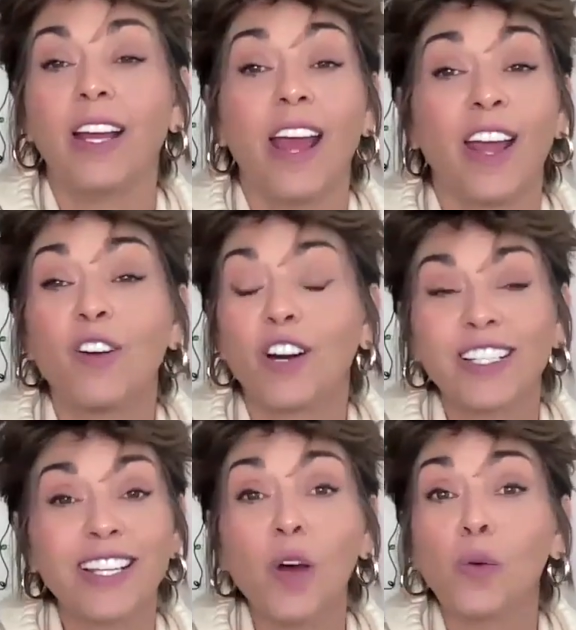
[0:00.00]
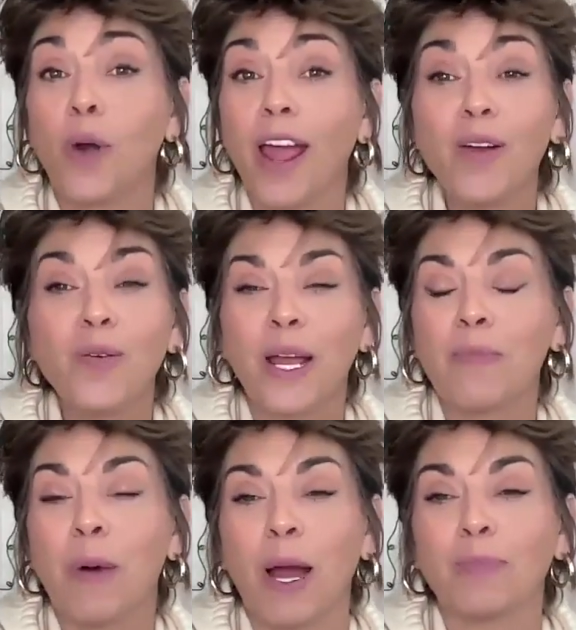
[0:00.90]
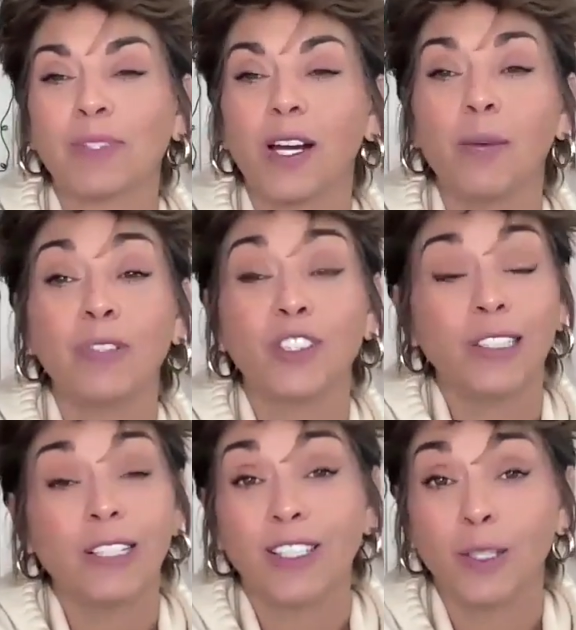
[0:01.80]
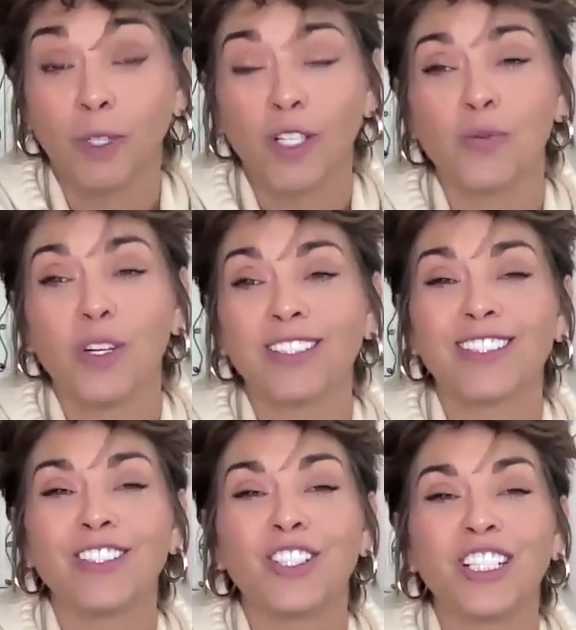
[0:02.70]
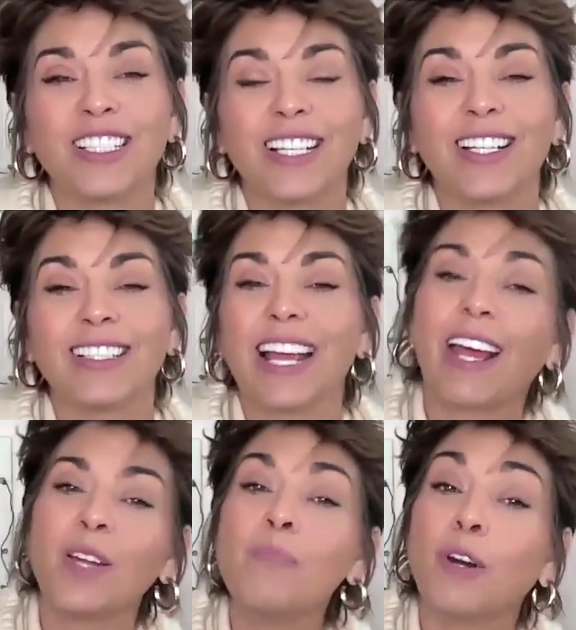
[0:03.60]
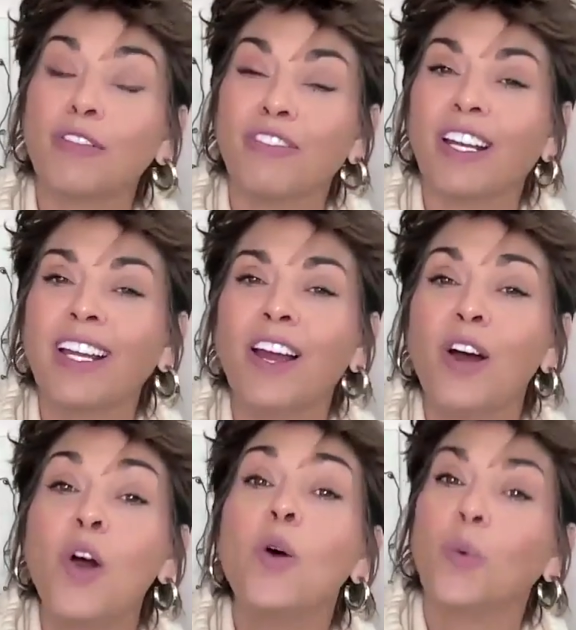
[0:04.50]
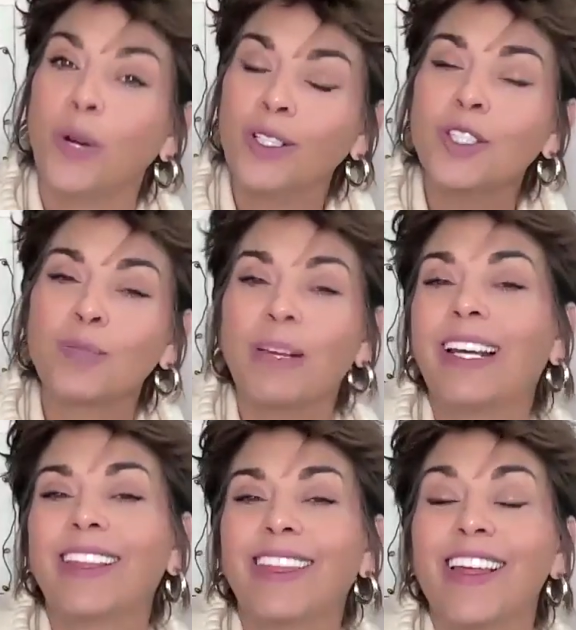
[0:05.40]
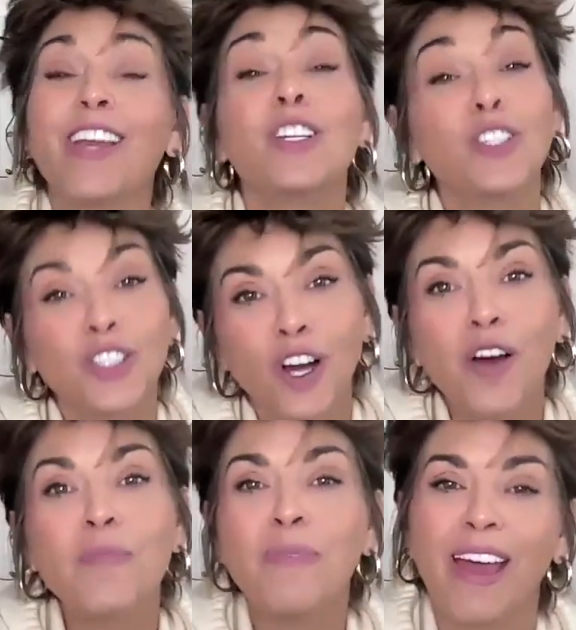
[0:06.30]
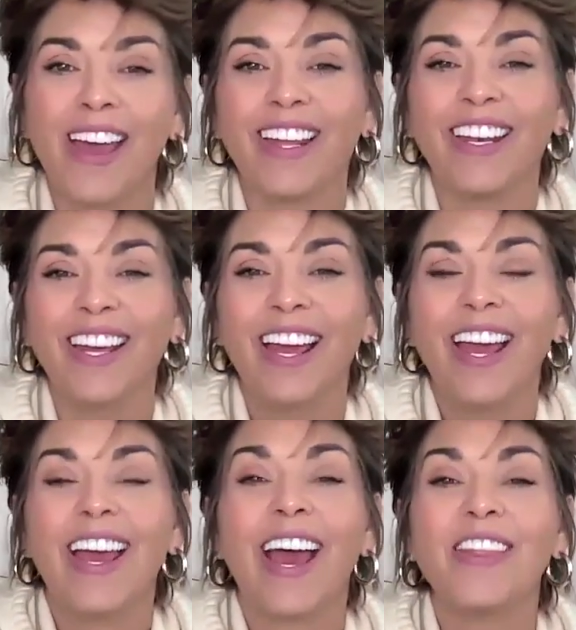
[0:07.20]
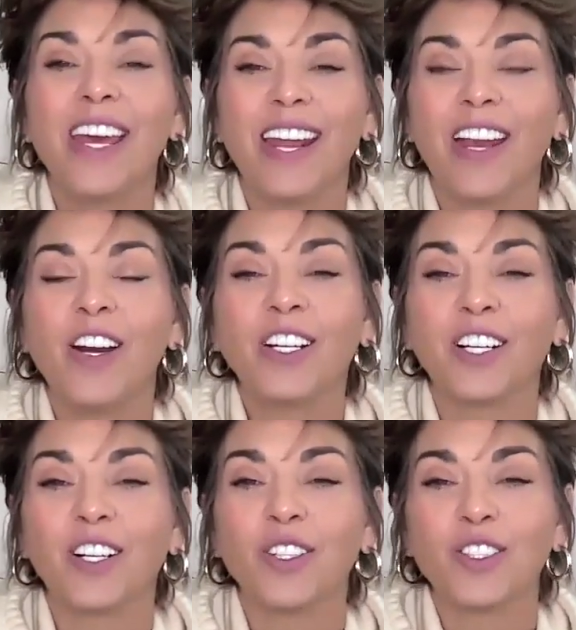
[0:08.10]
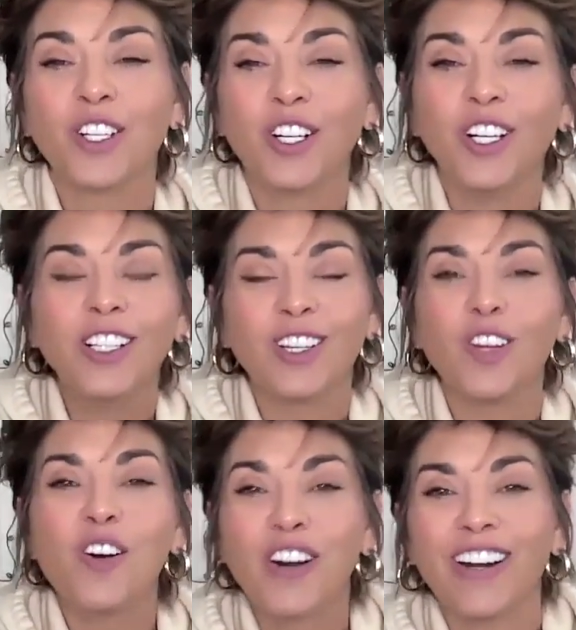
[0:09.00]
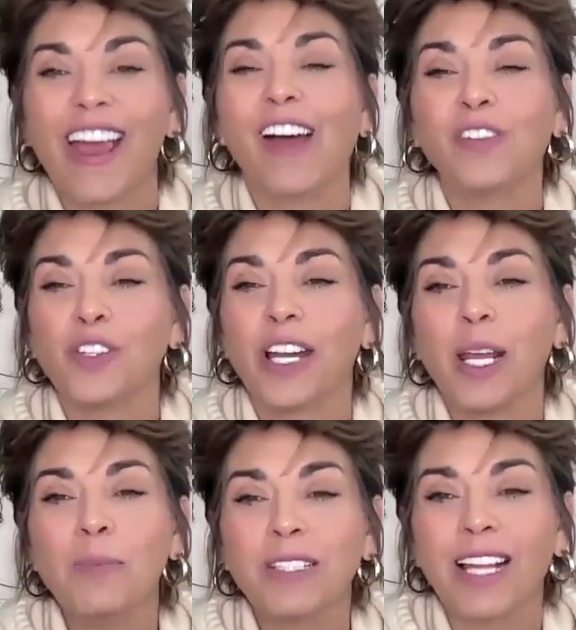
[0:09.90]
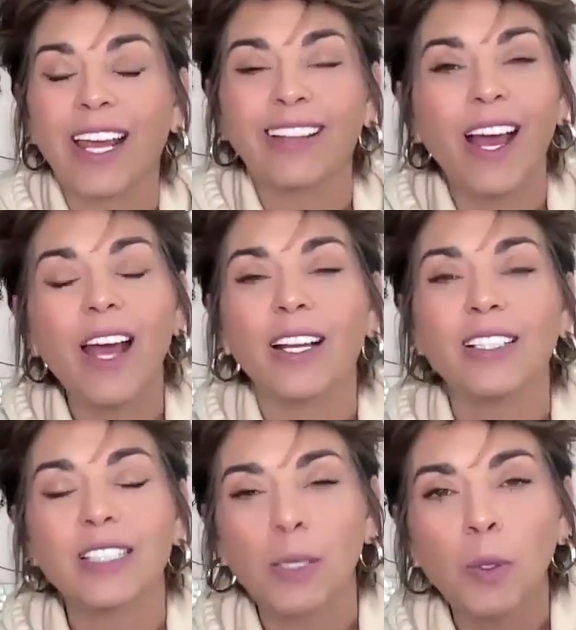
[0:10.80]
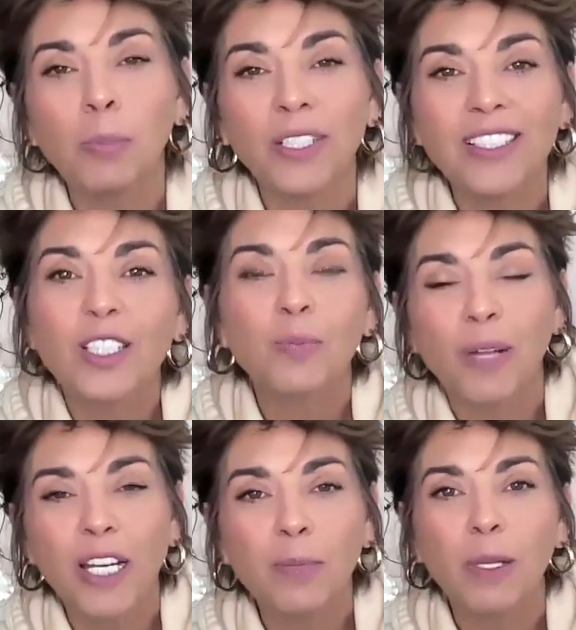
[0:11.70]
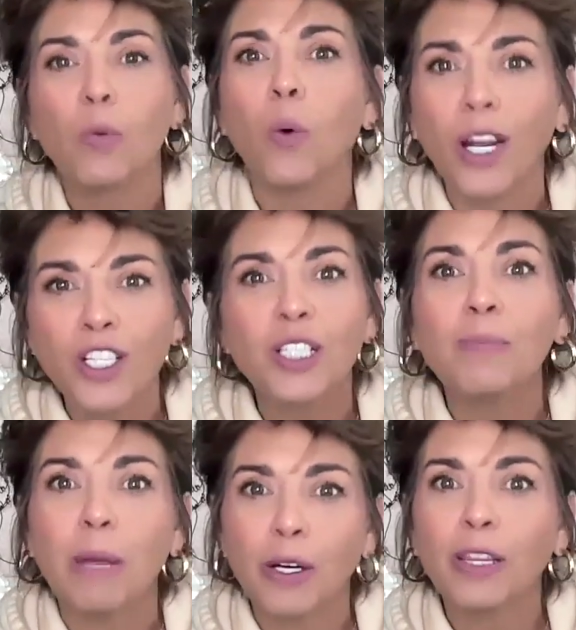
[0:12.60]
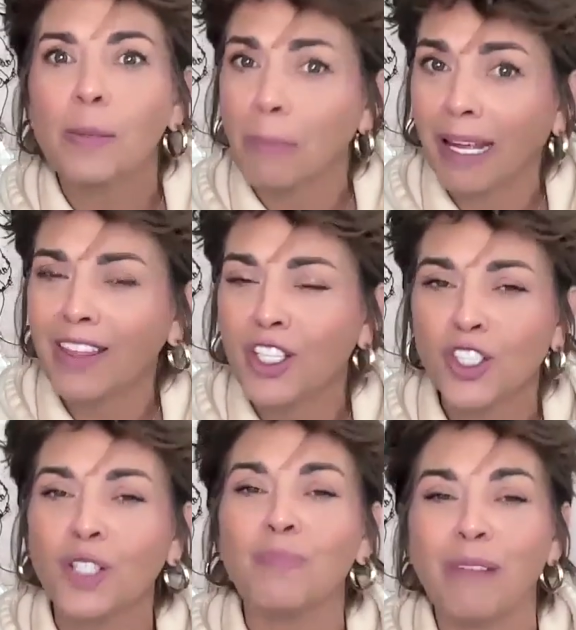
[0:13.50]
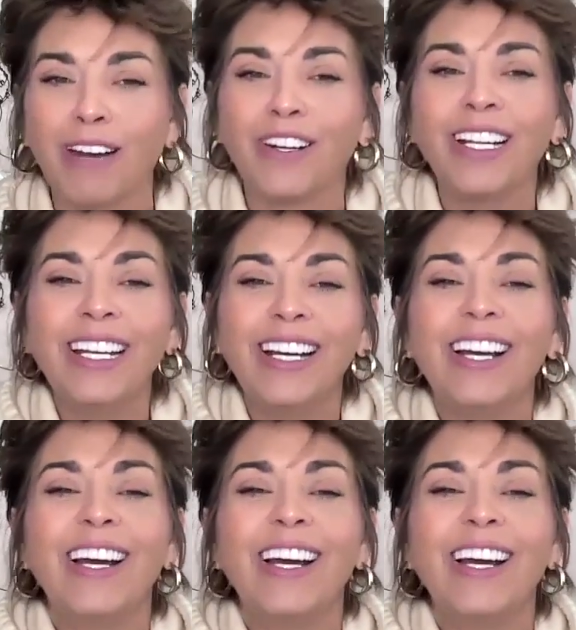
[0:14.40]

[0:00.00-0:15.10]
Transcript: And Garcelle right away pipes up, and she's got some good ones. And she says, Eddie Murphy, Will Smith, Sean Penn. And then Erica goes, good Lord, after names like that, can someone please explain to me why she married the man that she married?